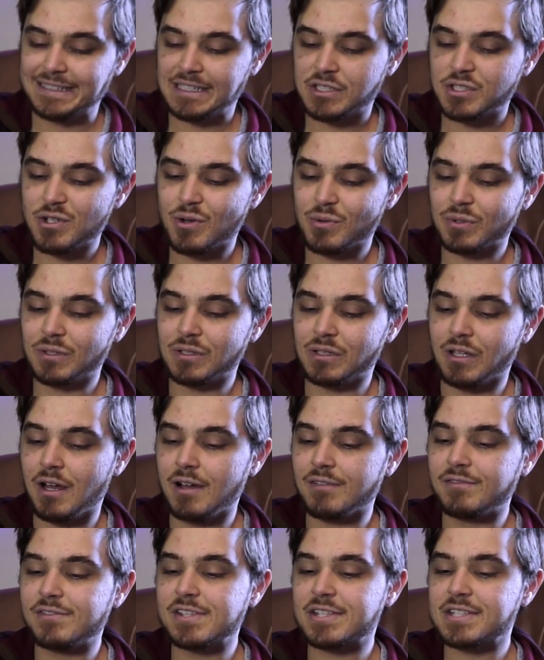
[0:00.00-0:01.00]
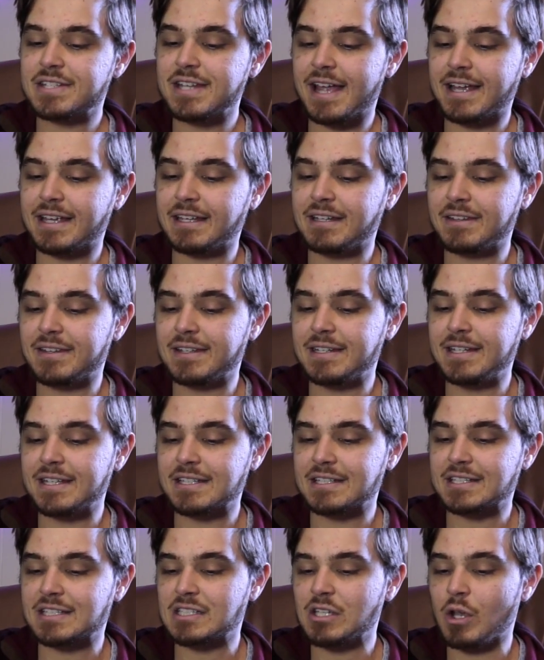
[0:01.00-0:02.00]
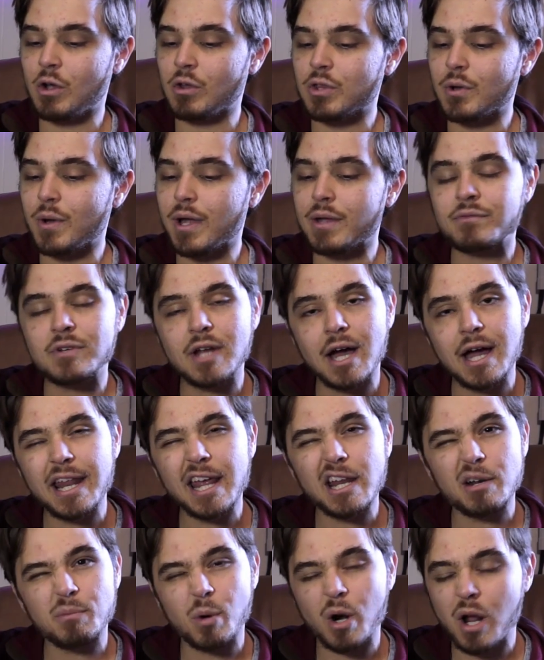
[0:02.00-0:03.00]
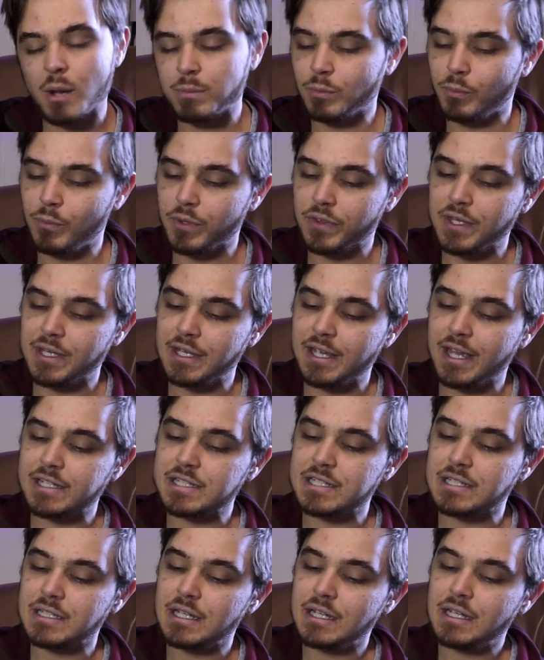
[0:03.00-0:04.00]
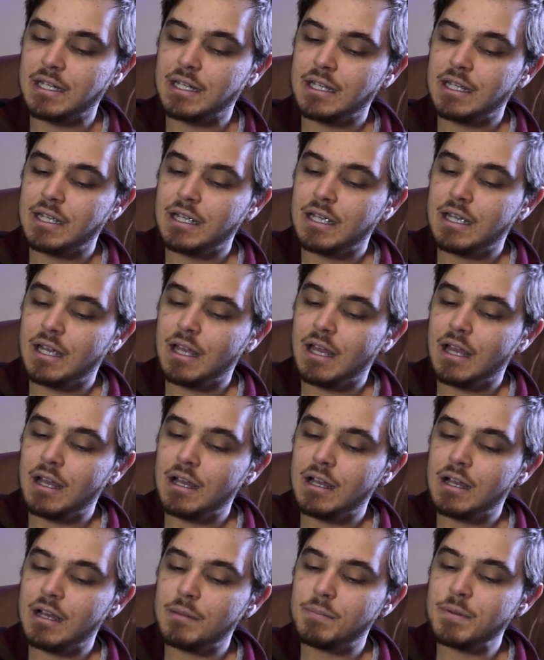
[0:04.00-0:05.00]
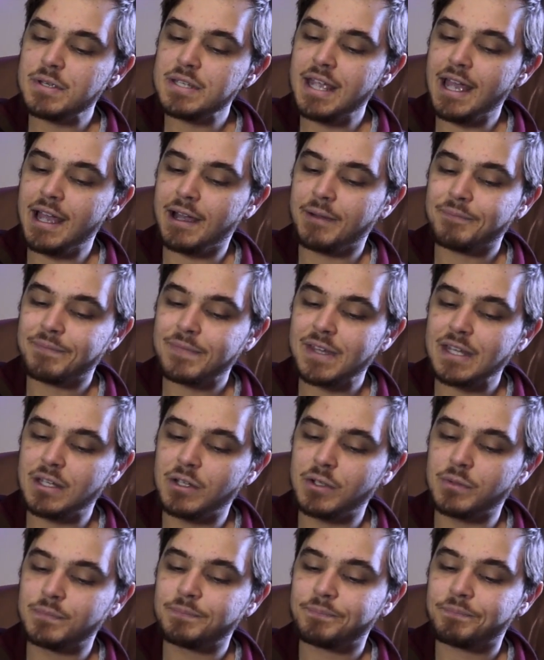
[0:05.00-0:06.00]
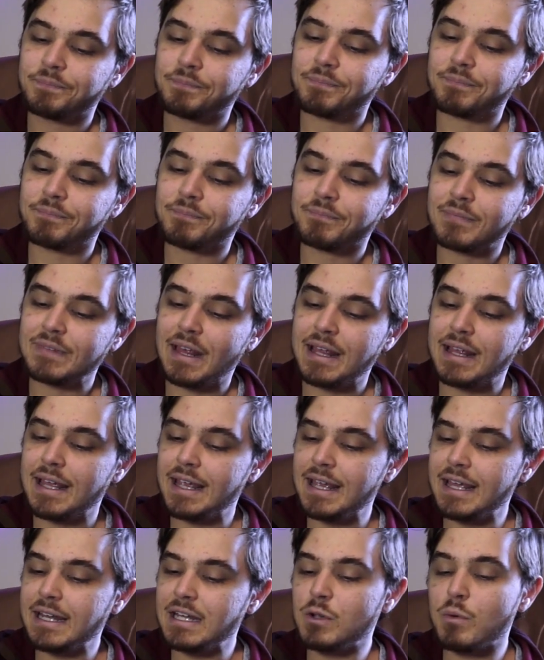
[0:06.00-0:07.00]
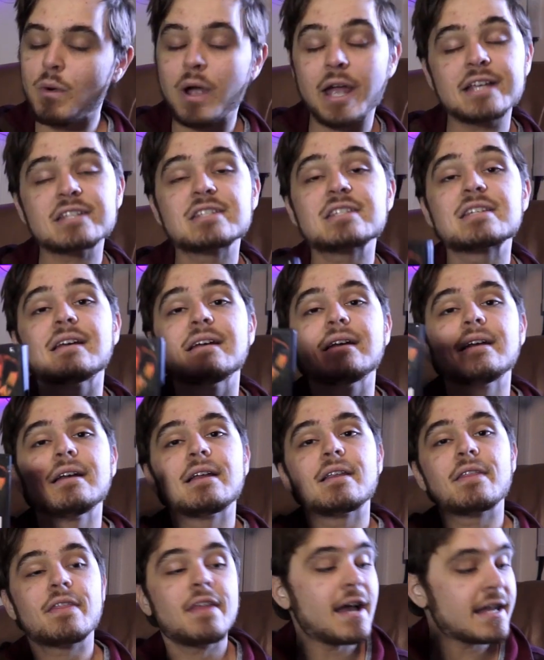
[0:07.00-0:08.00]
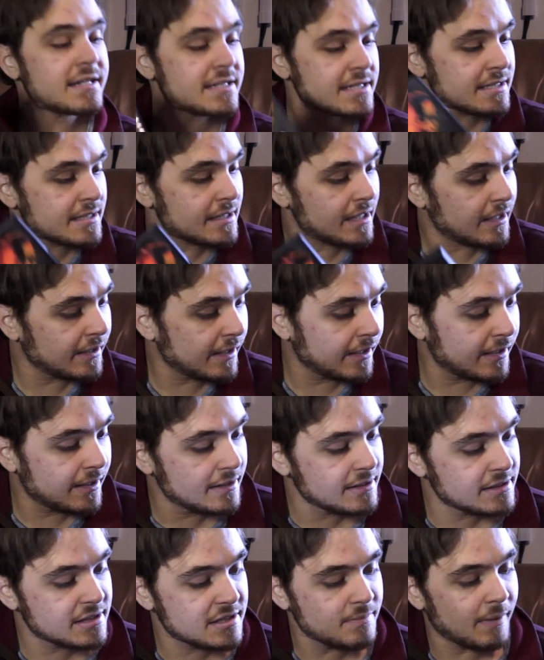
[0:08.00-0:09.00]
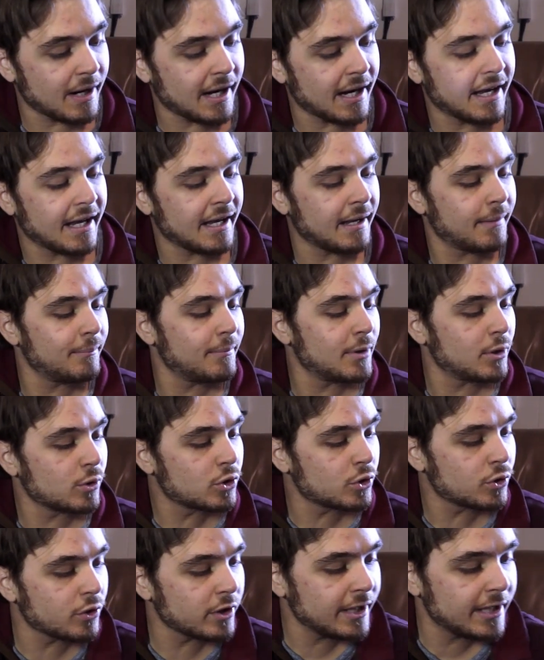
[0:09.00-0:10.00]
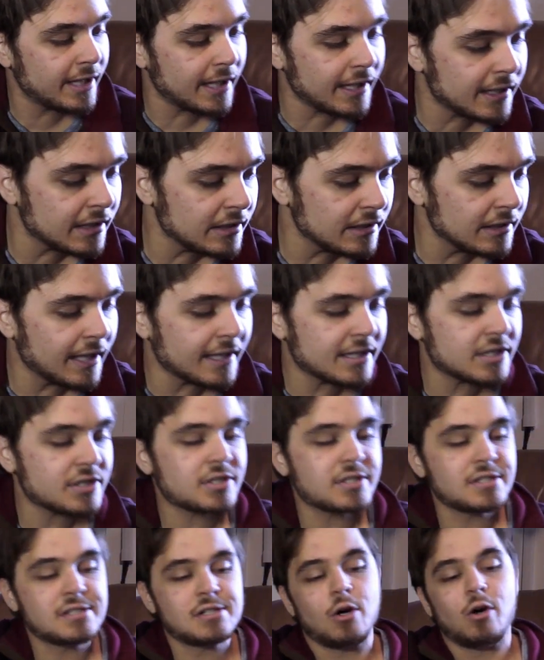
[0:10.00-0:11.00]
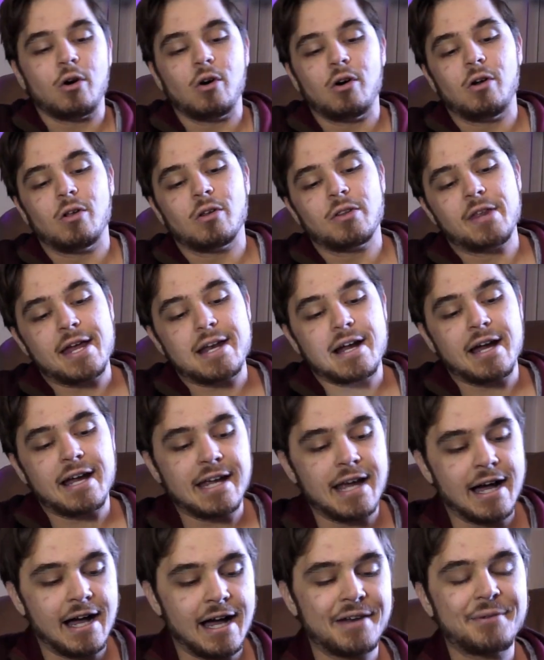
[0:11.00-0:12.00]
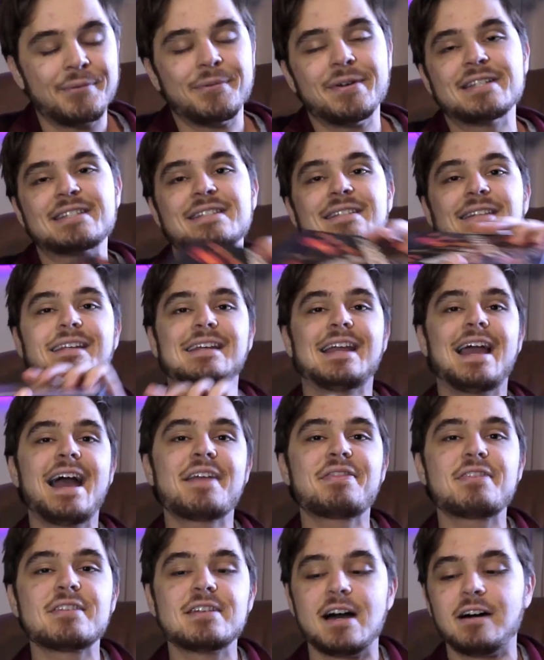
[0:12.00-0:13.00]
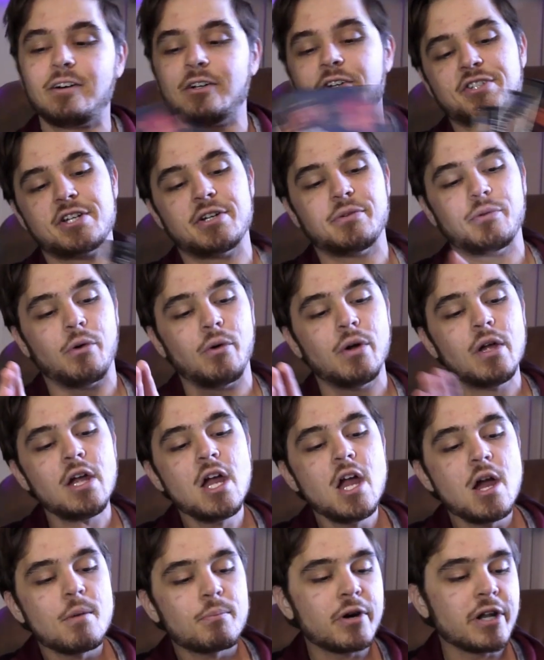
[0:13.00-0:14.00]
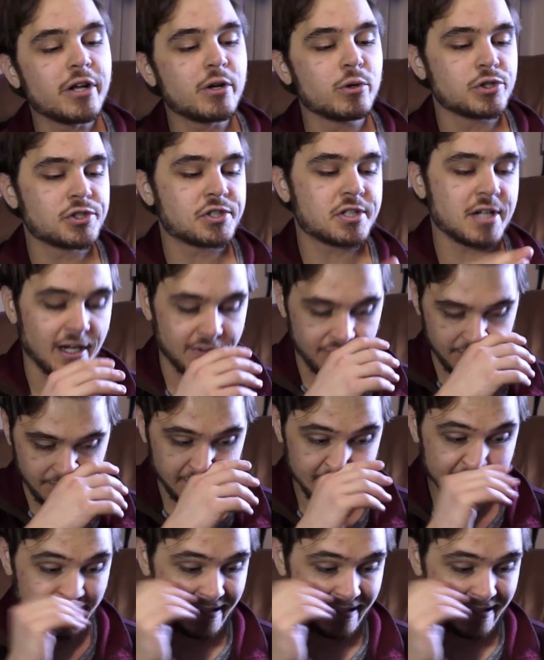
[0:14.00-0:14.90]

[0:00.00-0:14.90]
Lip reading: Don't love the stacking of the discs, although I've not had a problem with it yet. But yeah, anyways, that is my Mill Creek collection haul that I got recently at the Dollar General. Pretty cool stuff.